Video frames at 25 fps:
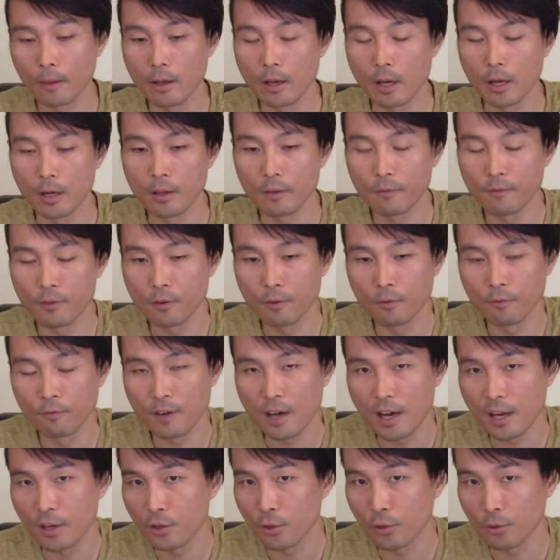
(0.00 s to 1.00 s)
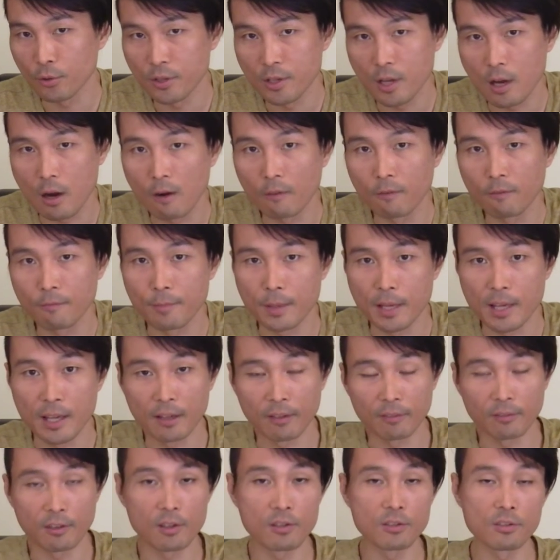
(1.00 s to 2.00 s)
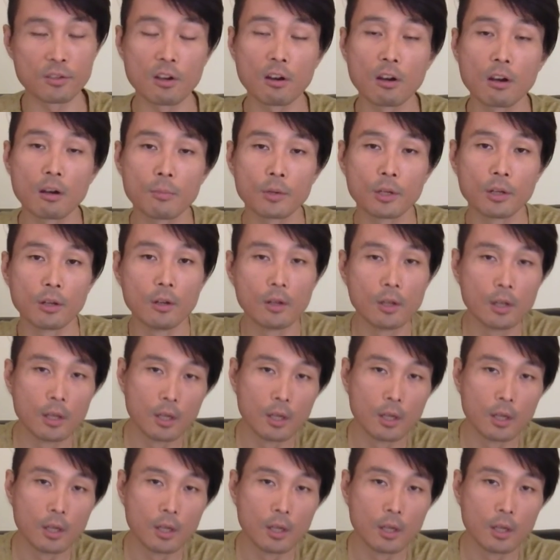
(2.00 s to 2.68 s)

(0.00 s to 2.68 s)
And if you find yourself being disturbed,